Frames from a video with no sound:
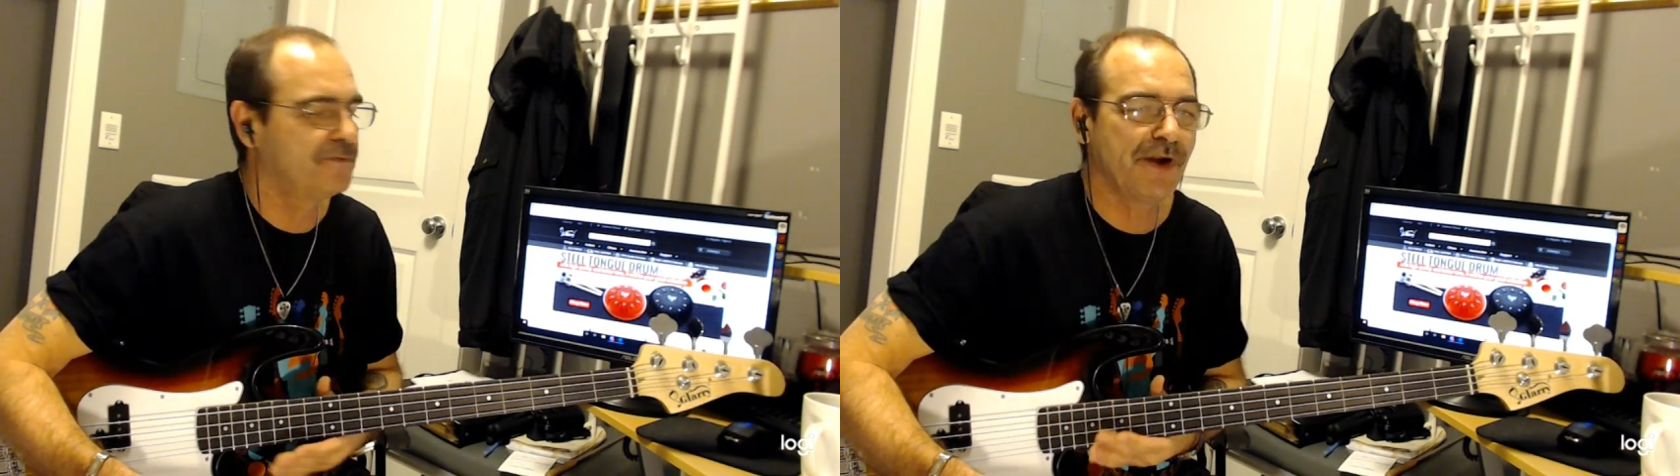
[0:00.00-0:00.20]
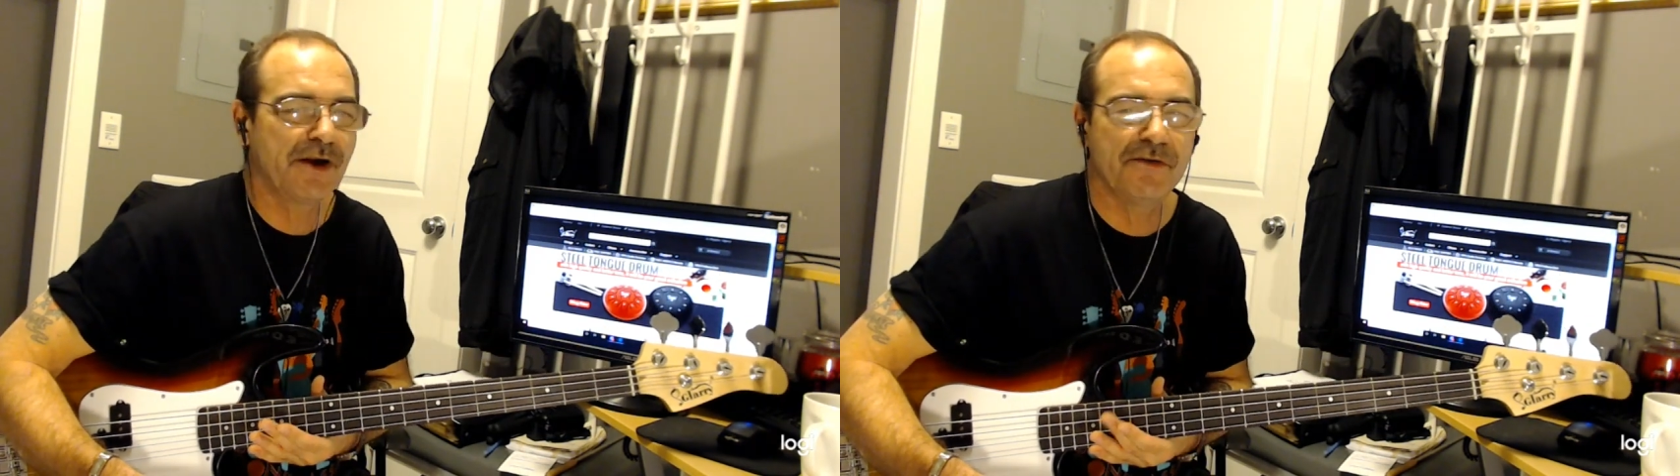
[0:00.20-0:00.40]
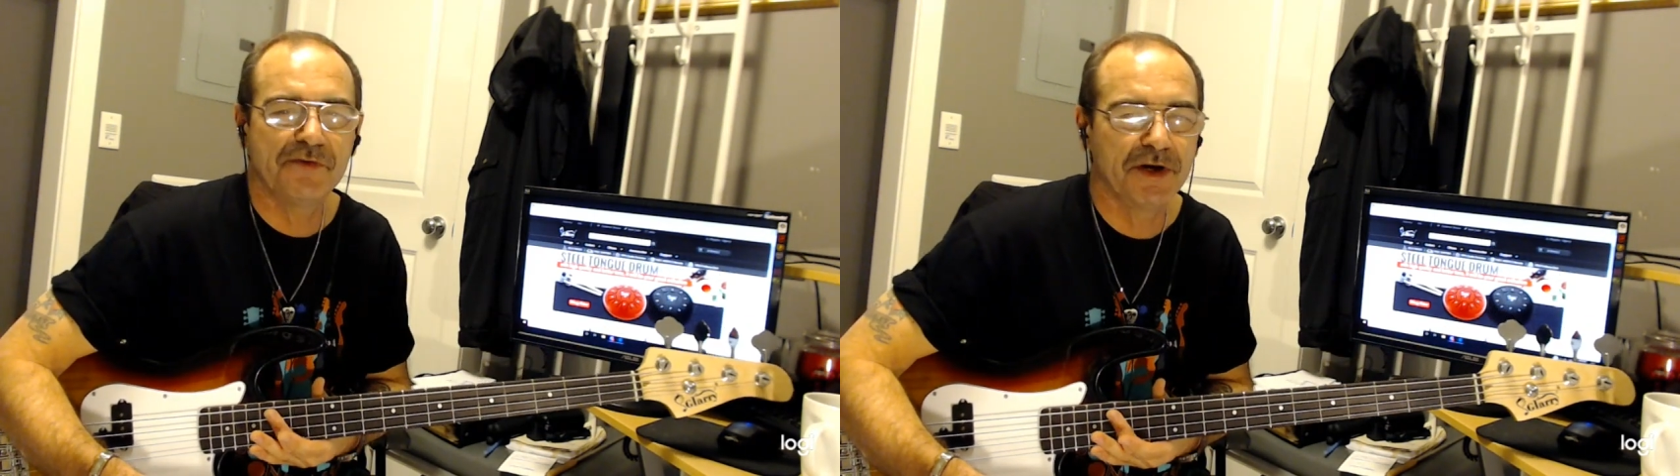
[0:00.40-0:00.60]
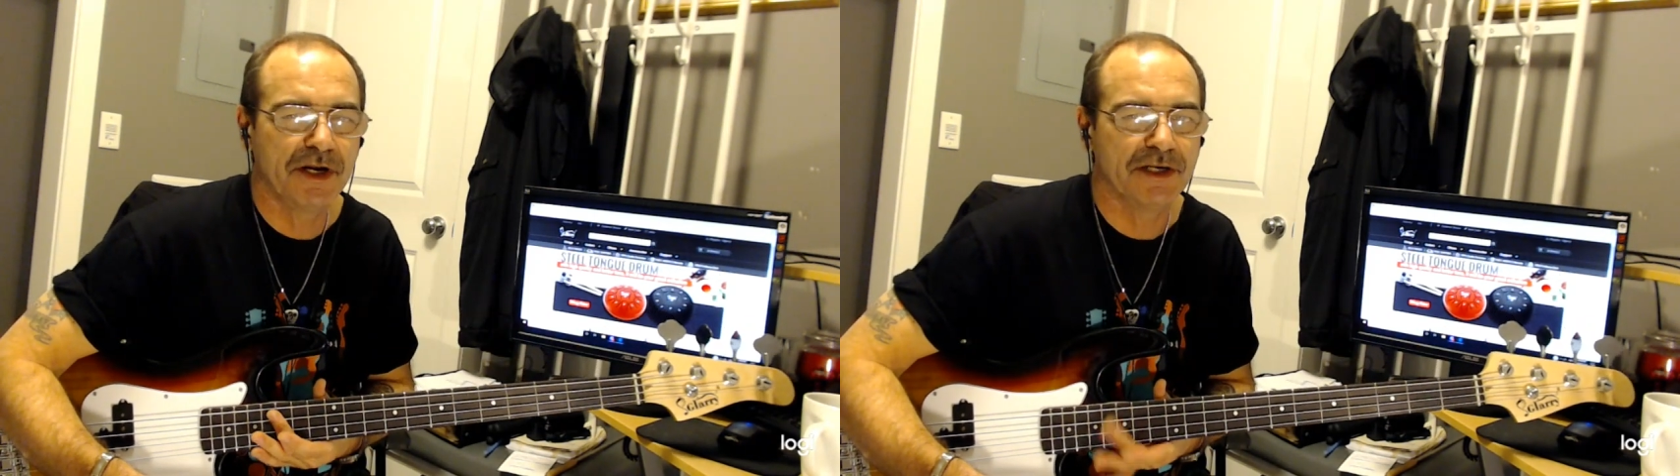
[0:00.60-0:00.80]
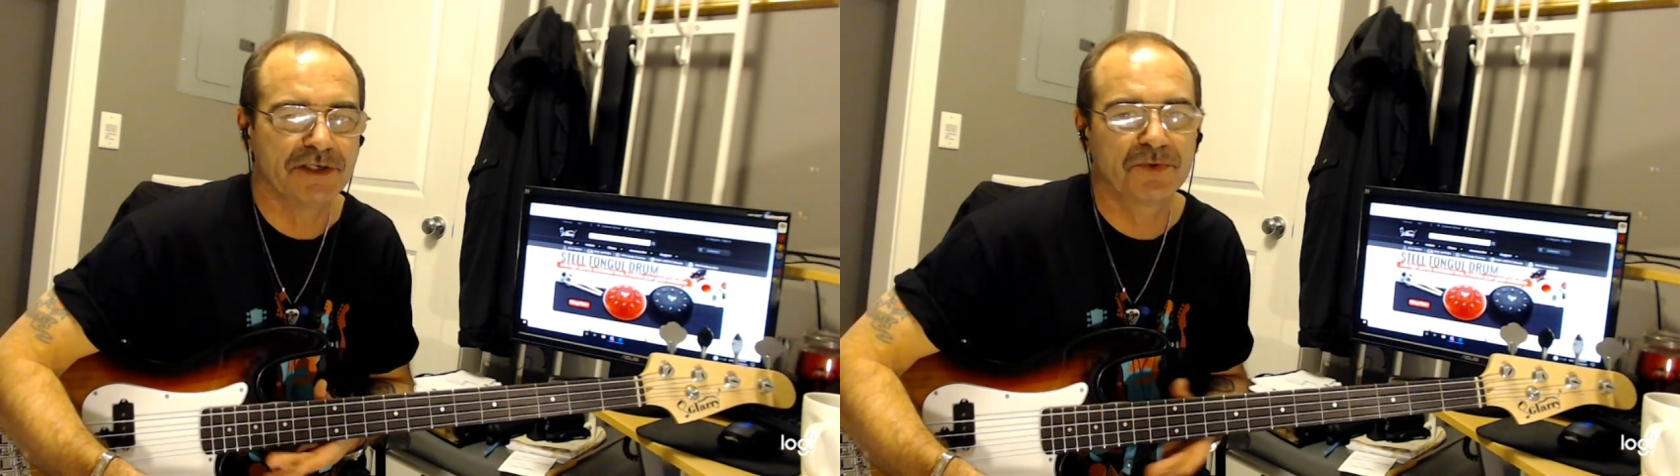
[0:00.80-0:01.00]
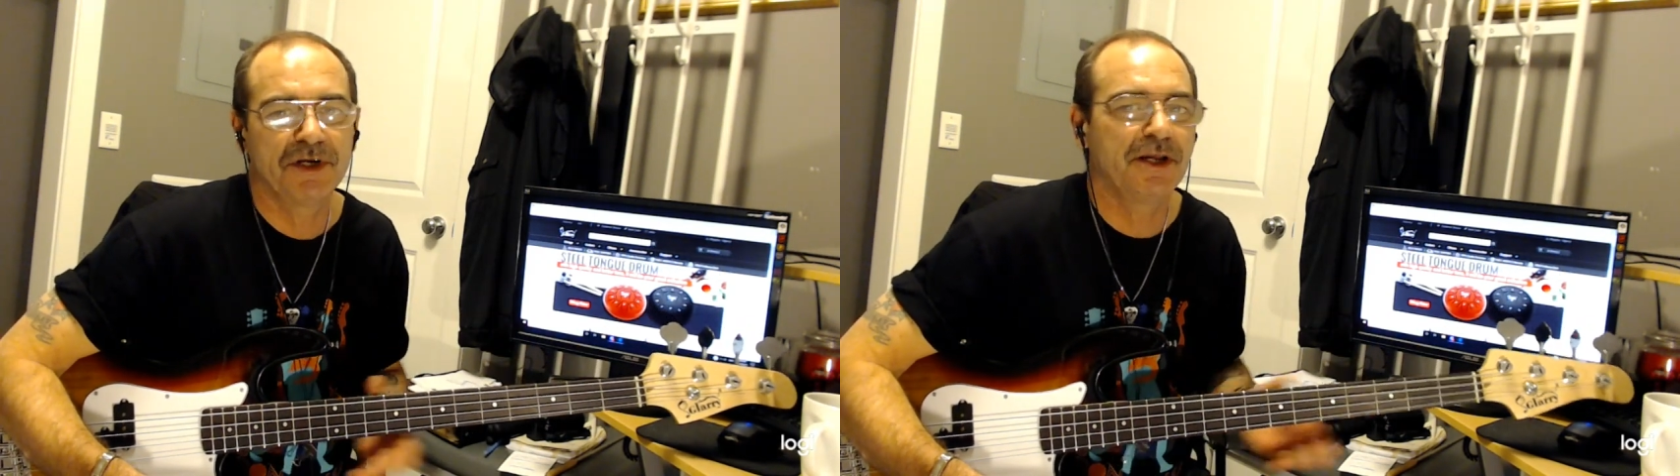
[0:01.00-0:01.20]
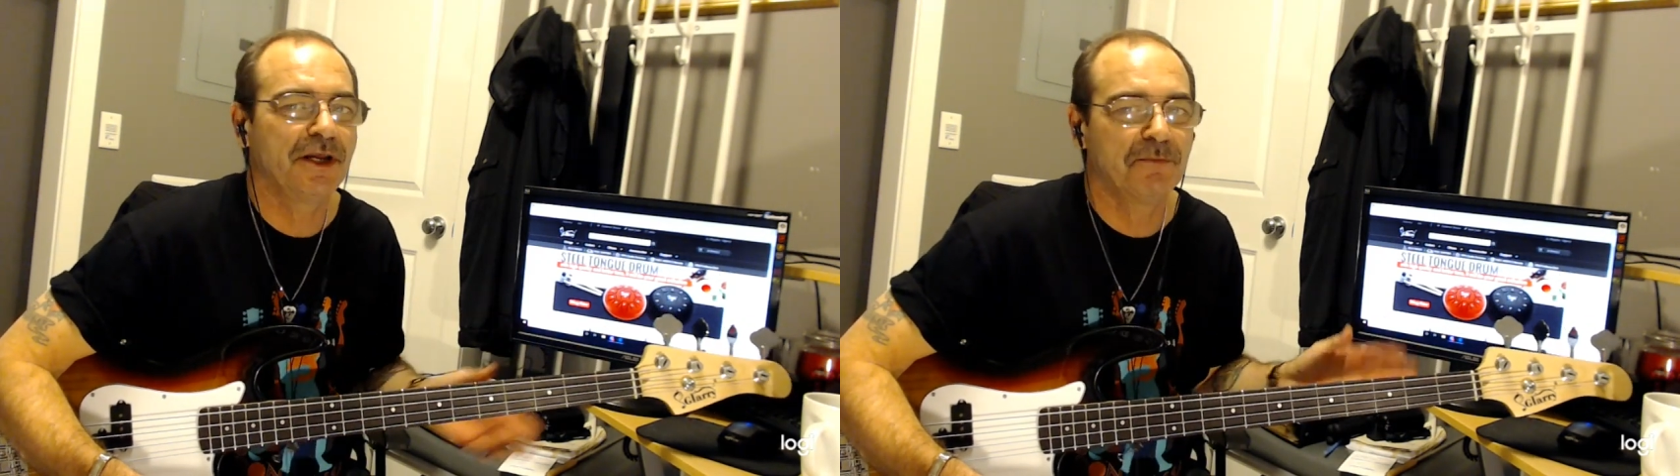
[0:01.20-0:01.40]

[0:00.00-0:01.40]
Very, very nice. One day